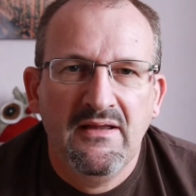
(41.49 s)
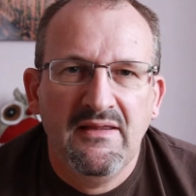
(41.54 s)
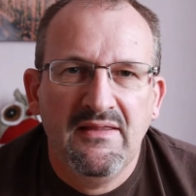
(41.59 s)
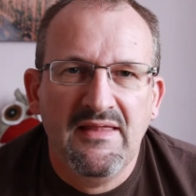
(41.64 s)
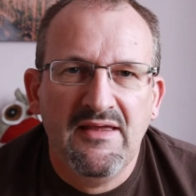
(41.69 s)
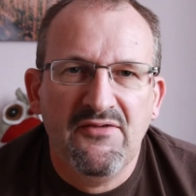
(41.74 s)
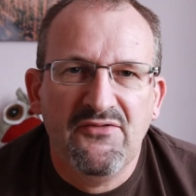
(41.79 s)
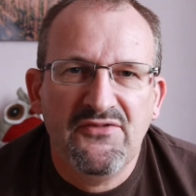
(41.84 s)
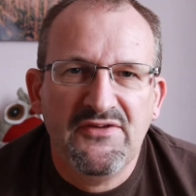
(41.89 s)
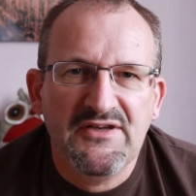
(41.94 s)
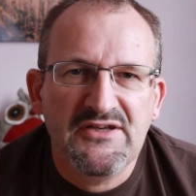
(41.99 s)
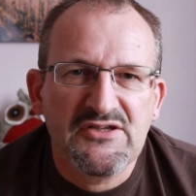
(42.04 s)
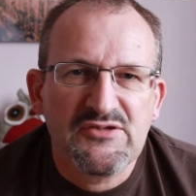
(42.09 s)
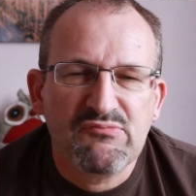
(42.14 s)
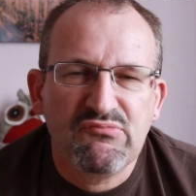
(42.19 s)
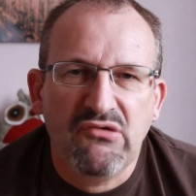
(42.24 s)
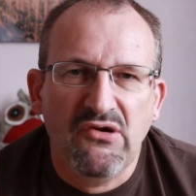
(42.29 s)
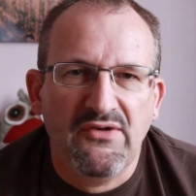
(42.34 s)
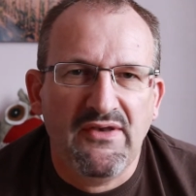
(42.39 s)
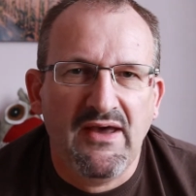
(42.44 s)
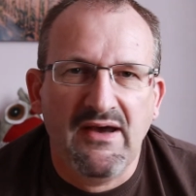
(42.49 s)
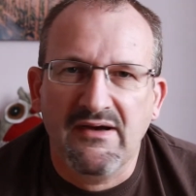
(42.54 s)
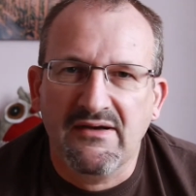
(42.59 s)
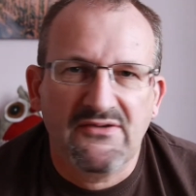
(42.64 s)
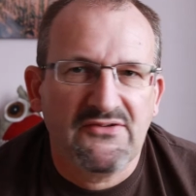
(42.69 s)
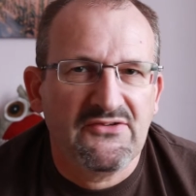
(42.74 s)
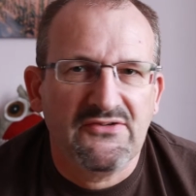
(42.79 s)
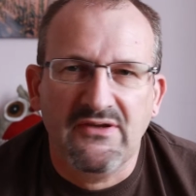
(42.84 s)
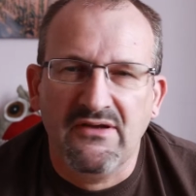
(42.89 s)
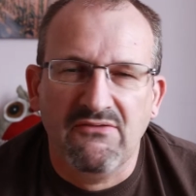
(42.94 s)
Their finished
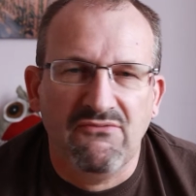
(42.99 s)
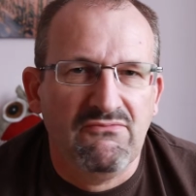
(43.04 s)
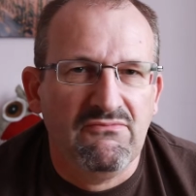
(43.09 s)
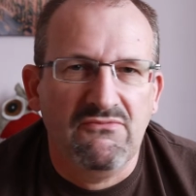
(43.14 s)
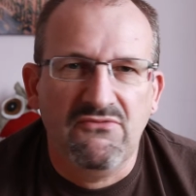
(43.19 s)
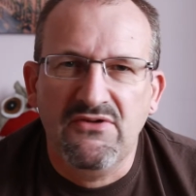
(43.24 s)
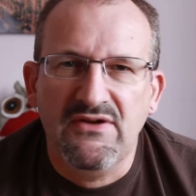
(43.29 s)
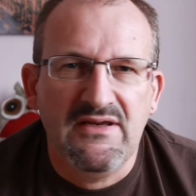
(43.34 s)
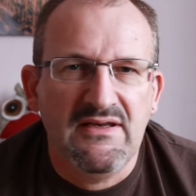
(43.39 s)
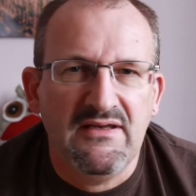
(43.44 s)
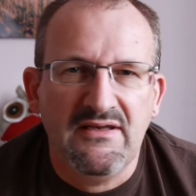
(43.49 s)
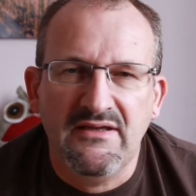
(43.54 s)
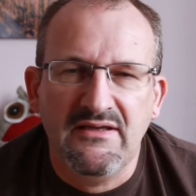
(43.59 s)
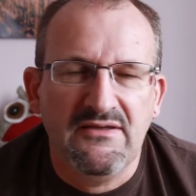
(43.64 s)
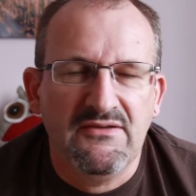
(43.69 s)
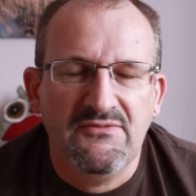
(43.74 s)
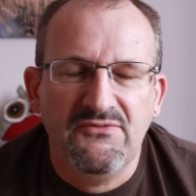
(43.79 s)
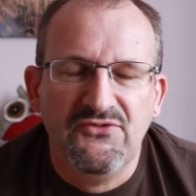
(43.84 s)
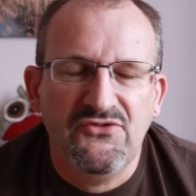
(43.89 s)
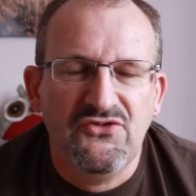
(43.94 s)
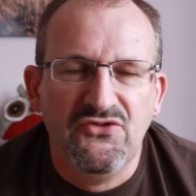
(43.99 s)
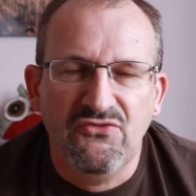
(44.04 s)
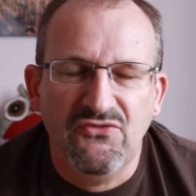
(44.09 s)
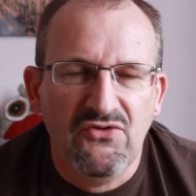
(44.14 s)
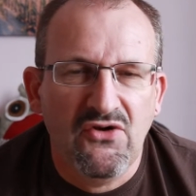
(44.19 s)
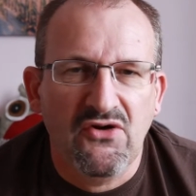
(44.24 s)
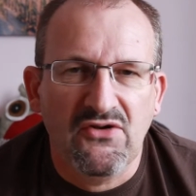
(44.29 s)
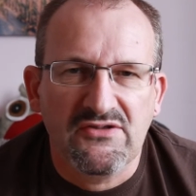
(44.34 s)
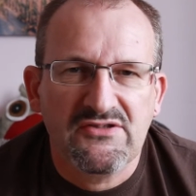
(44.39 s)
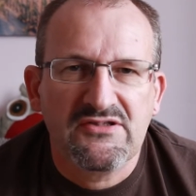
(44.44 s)
products really do
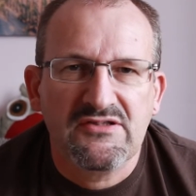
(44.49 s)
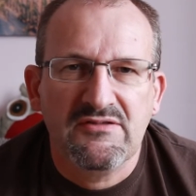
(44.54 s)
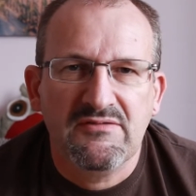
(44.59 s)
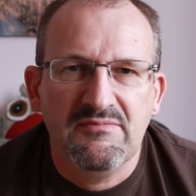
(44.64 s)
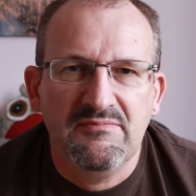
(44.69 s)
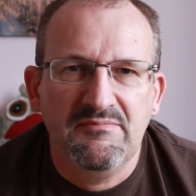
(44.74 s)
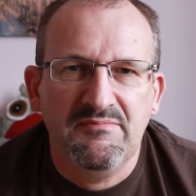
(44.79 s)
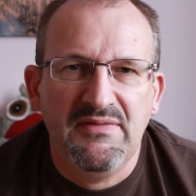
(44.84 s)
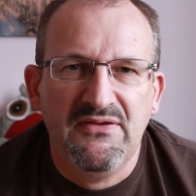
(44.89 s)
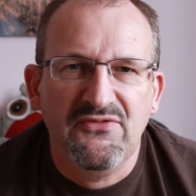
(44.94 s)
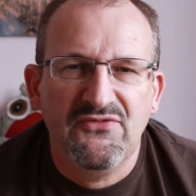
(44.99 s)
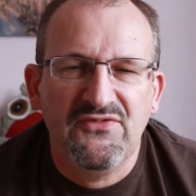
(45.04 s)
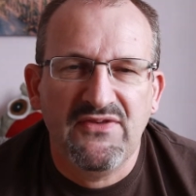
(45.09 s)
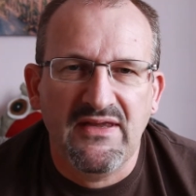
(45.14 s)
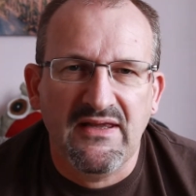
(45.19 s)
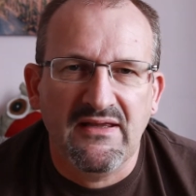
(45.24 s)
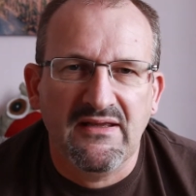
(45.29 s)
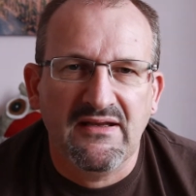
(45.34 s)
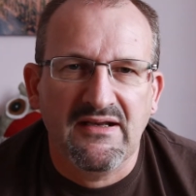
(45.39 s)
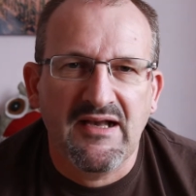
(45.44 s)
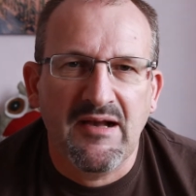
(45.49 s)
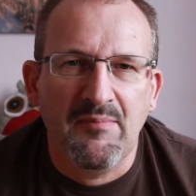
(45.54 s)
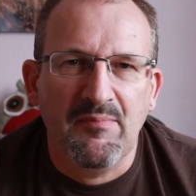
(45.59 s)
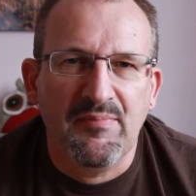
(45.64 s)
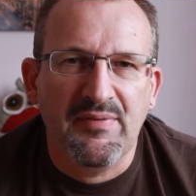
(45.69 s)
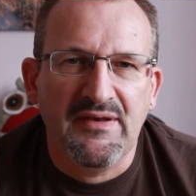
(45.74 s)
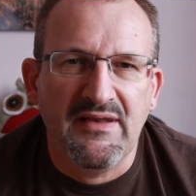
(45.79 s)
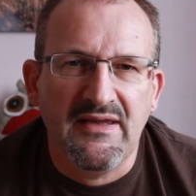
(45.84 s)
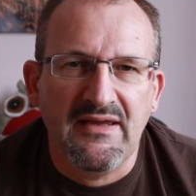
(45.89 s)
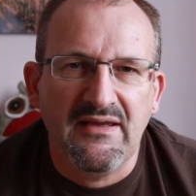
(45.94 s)
not befit a
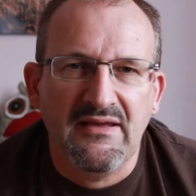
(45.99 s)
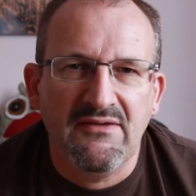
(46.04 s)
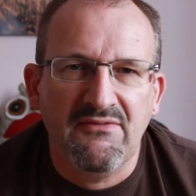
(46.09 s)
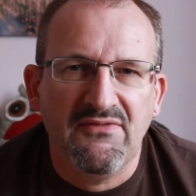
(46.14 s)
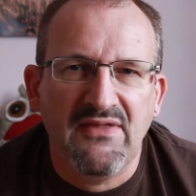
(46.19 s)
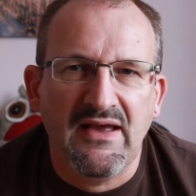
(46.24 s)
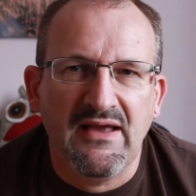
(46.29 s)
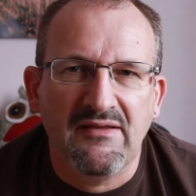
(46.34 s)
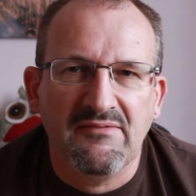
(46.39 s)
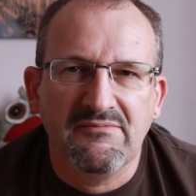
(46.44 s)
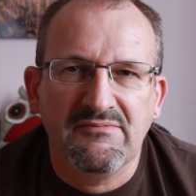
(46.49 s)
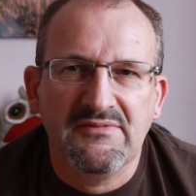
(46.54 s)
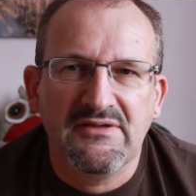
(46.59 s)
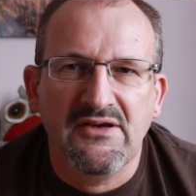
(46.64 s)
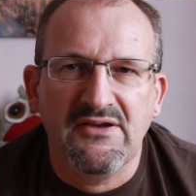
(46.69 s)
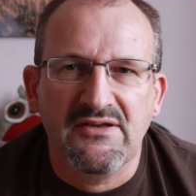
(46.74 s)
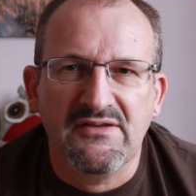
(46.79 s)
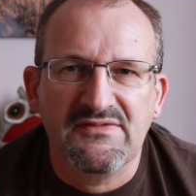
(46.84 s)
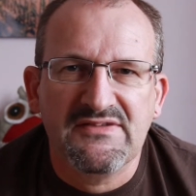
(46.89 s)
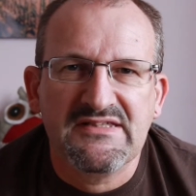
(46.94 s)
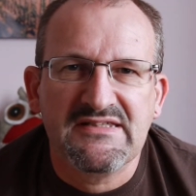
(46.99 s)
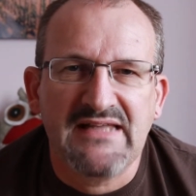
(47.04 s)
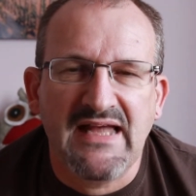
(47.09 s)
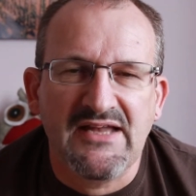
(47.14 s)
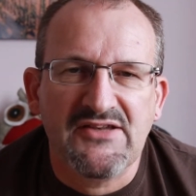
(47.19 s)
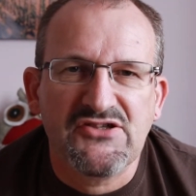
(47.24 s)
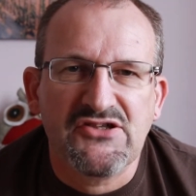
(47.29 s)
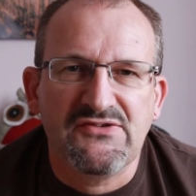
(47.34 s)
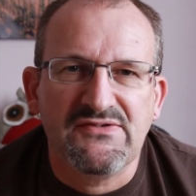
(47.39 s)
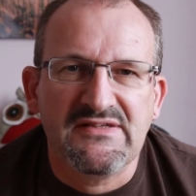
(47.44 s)
company of that kind of
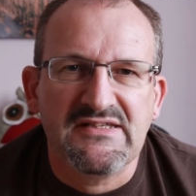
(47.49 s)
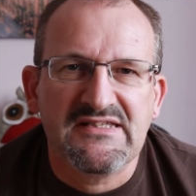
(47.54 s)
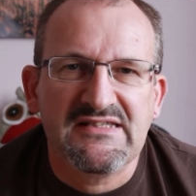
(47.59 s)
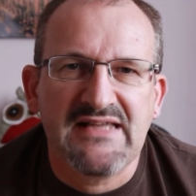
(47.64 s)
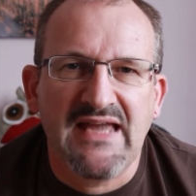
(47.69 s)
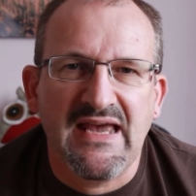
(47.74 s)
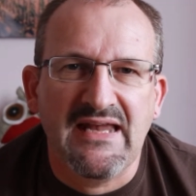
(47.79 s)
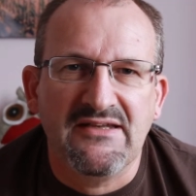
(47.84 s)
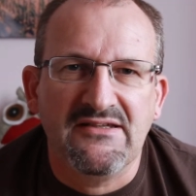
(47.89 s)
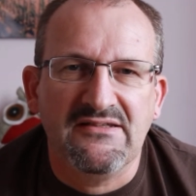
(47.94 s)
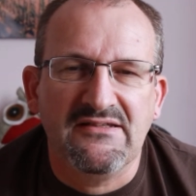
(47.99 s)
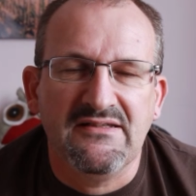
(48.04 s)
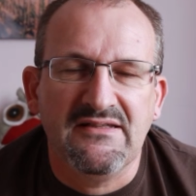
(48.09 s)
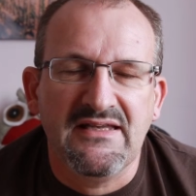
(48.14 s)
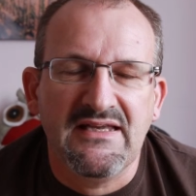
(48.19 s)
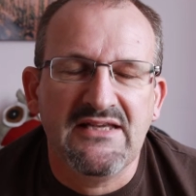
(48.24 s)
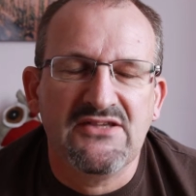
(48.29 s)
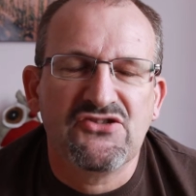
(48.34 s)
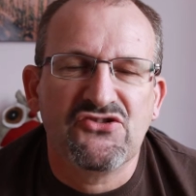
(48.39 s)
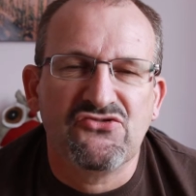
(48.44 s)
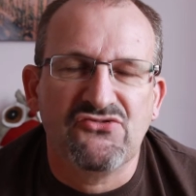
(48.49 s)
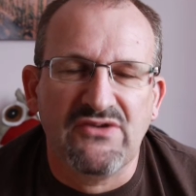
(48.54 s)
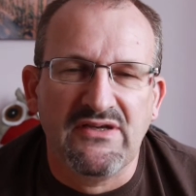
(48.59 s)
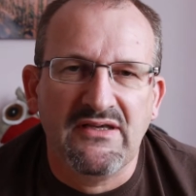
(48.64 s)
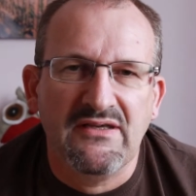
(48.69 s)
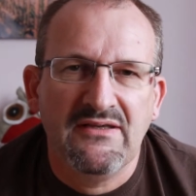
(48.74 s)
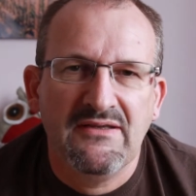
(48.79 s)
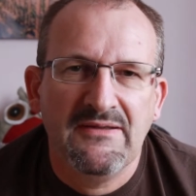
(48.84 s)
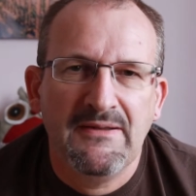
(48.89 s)
stature and standard and history.